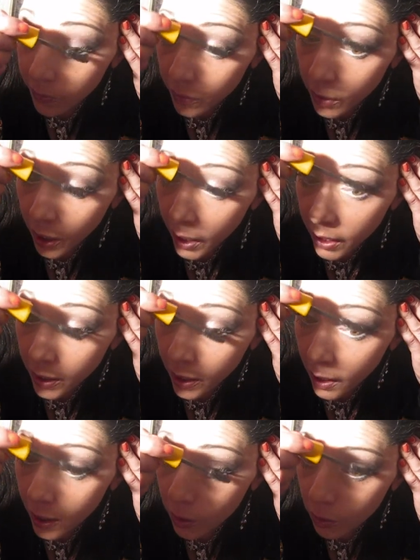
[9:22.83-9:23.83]
Okay,
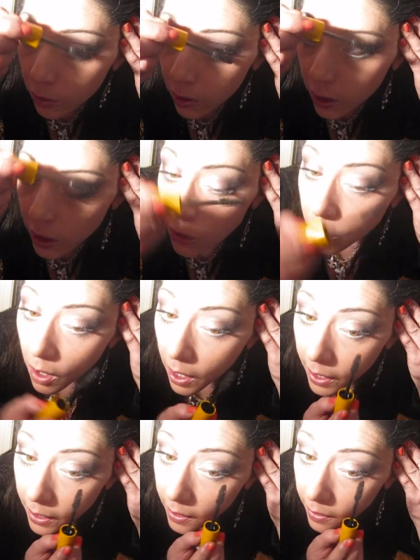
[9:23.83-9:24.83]
and really
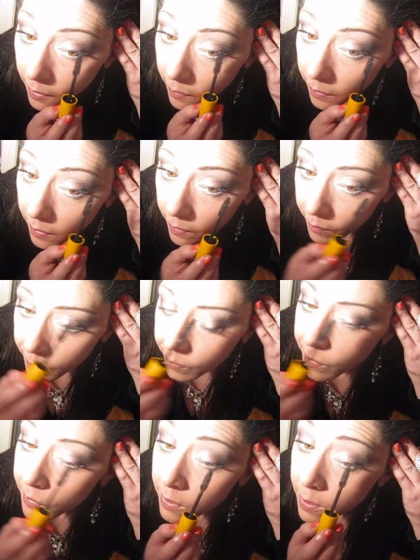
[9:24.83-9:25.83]
try
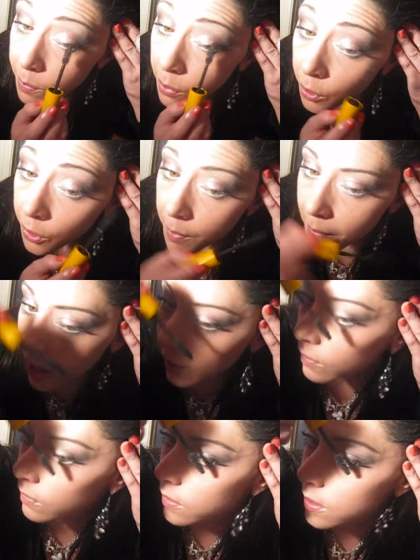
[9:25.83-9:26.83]
to pull them
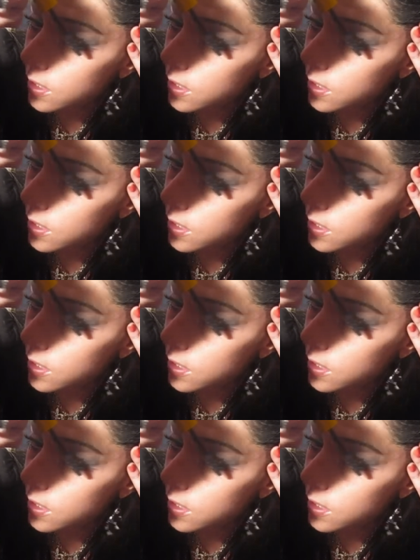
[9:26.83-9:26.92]
out